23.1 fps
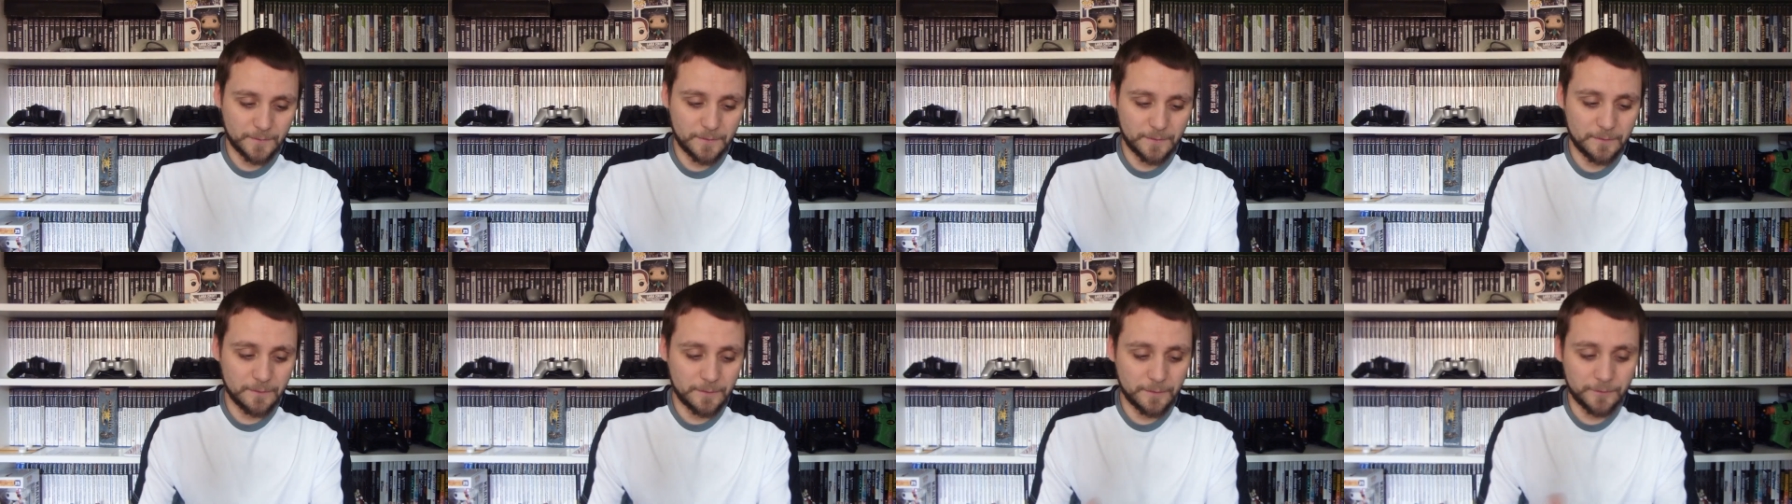
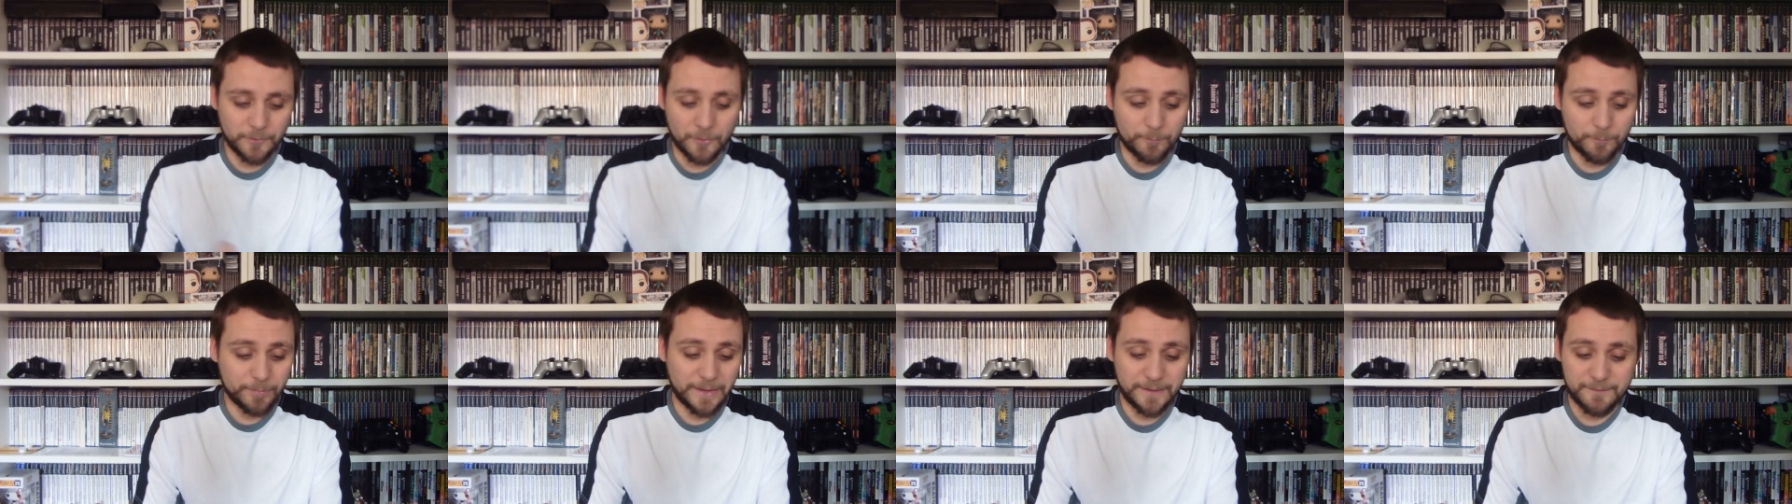Uh,
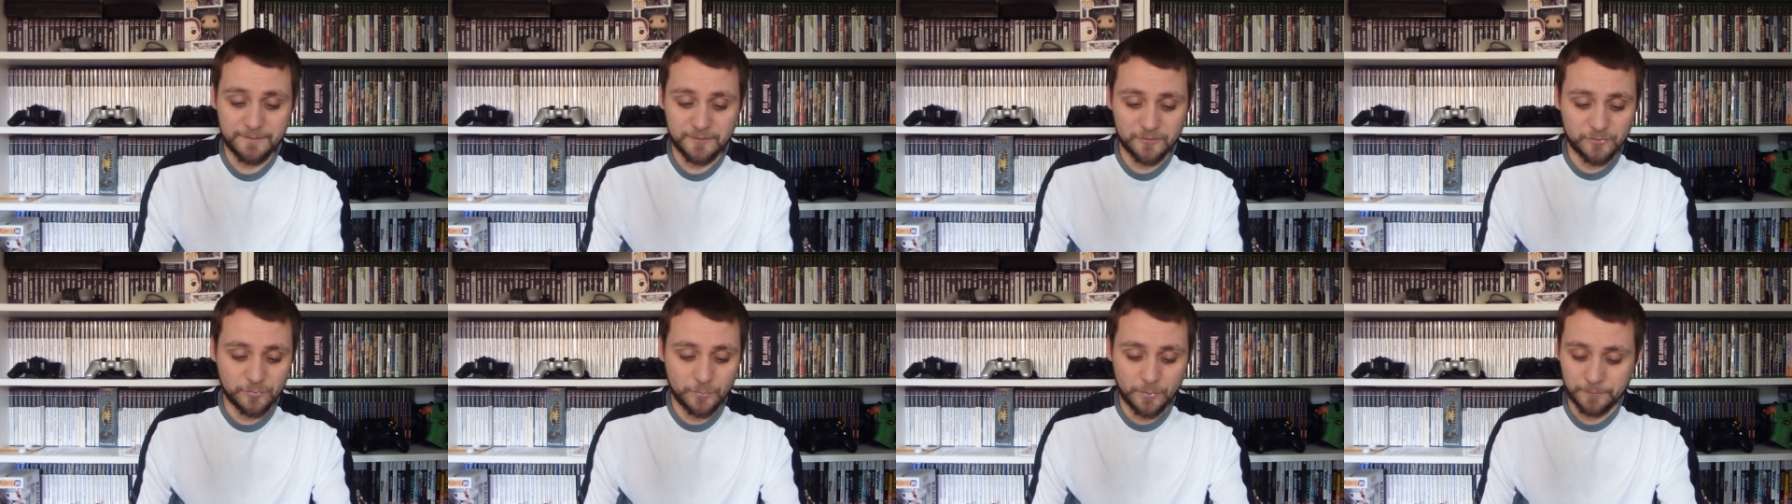not played
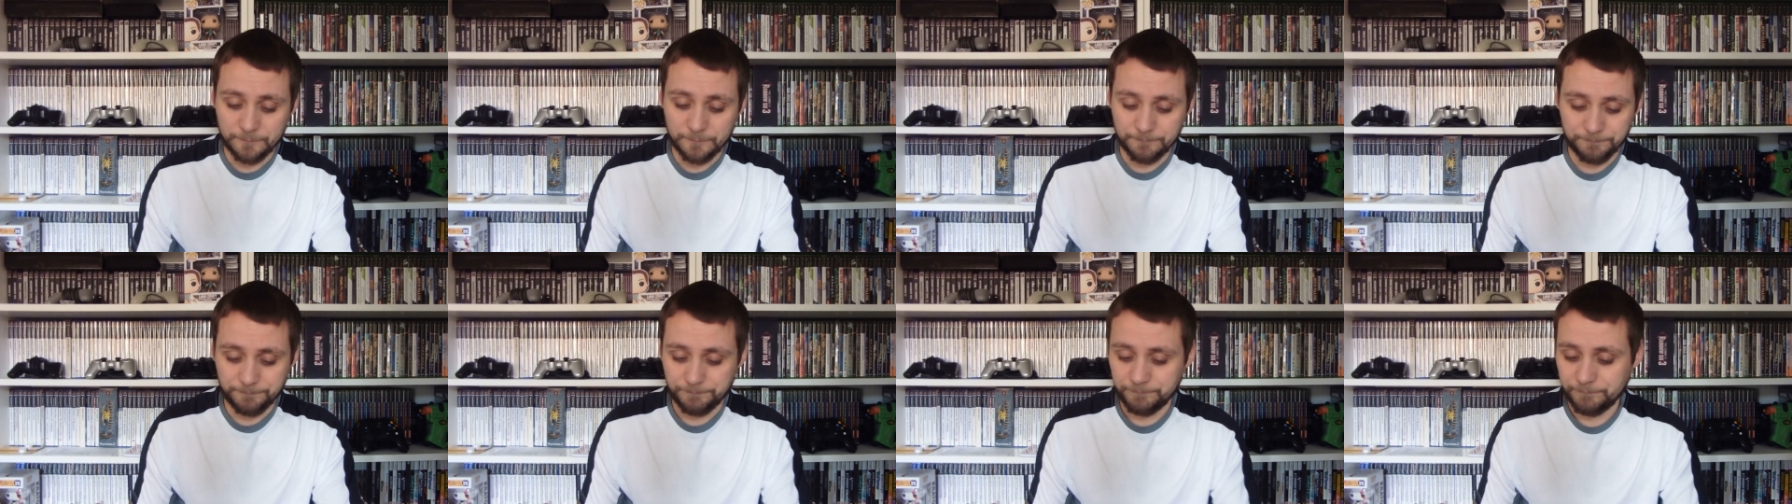this one
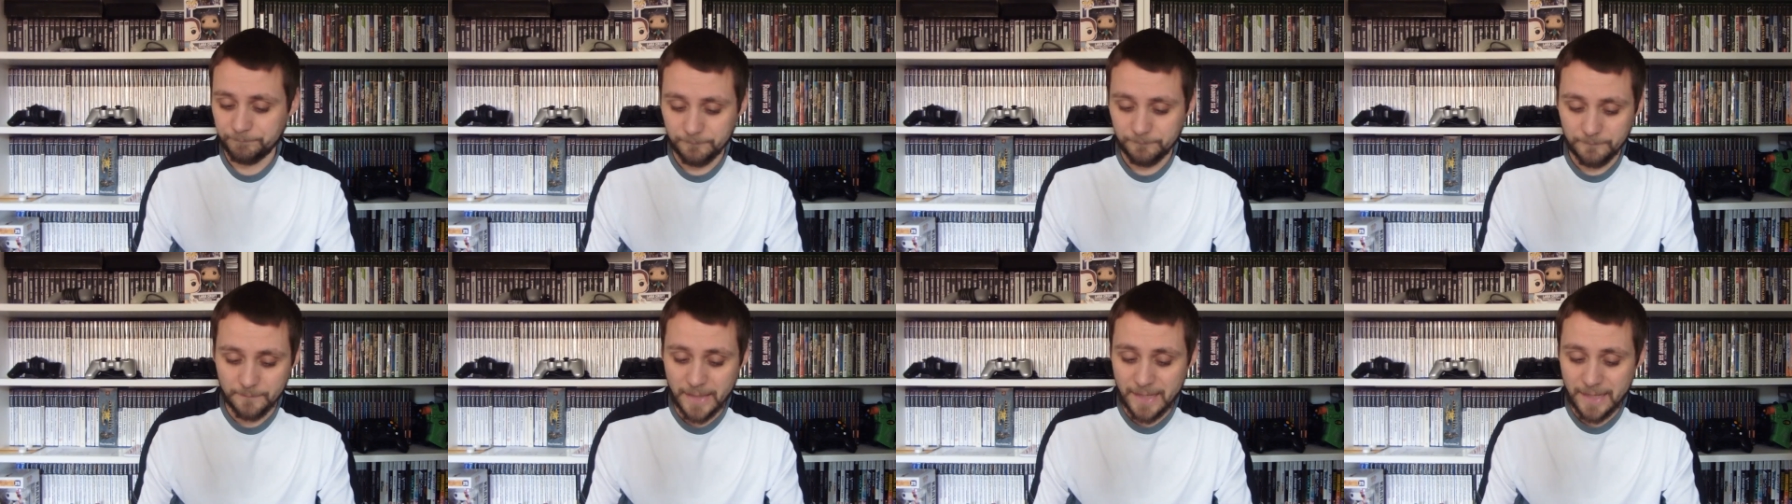
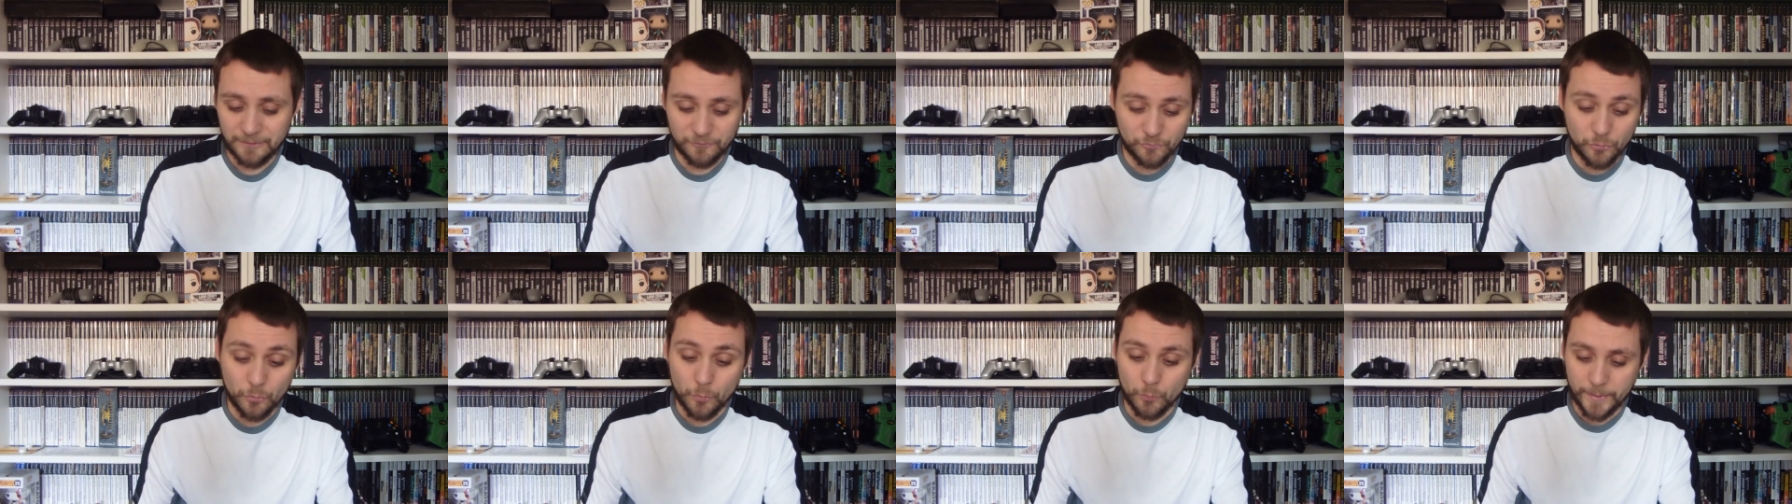
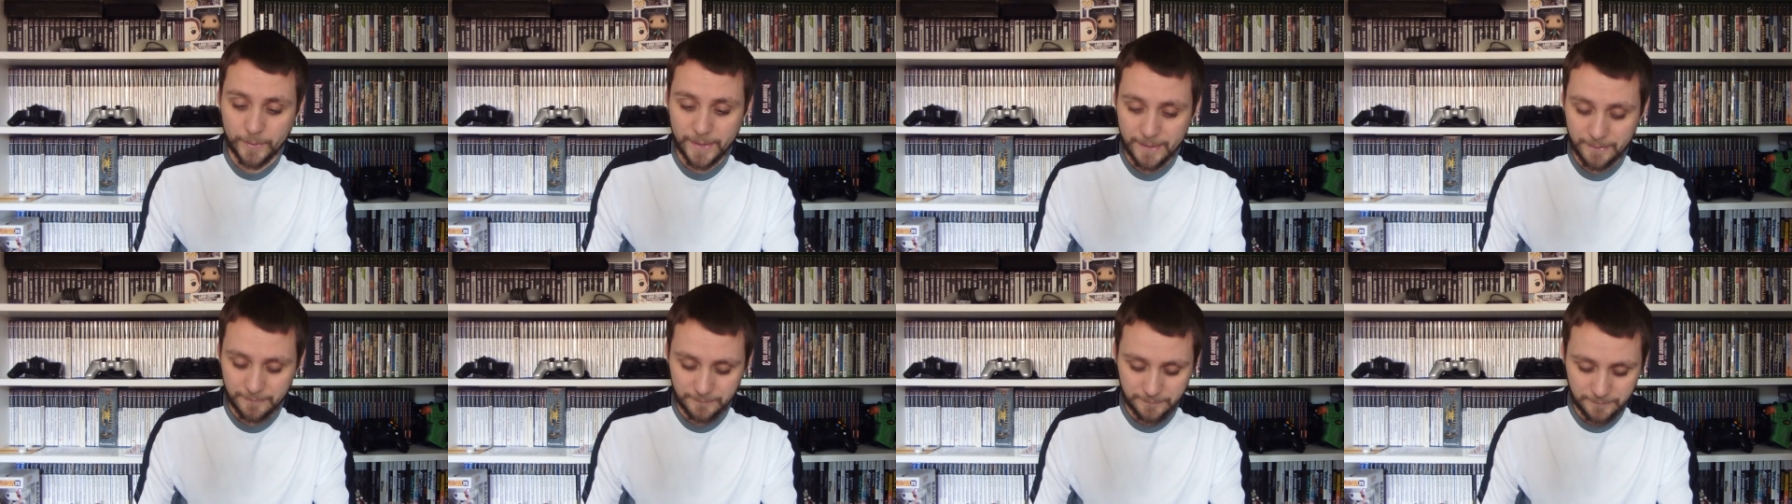at all
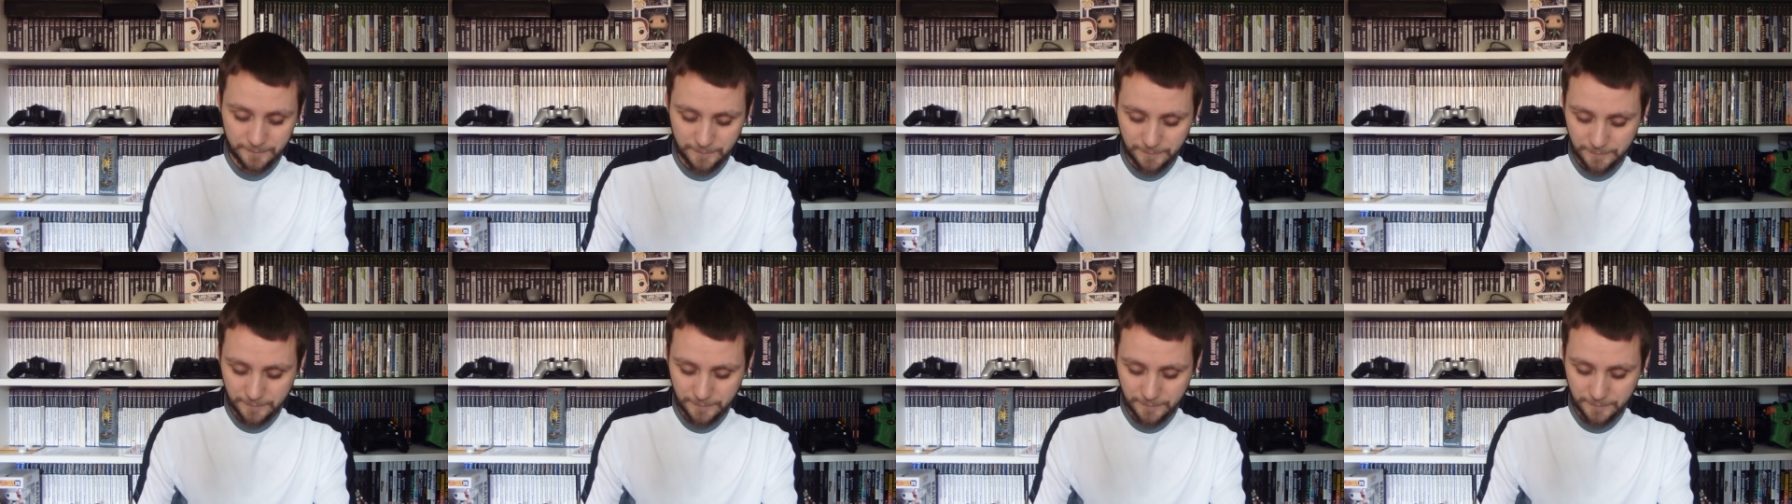yet.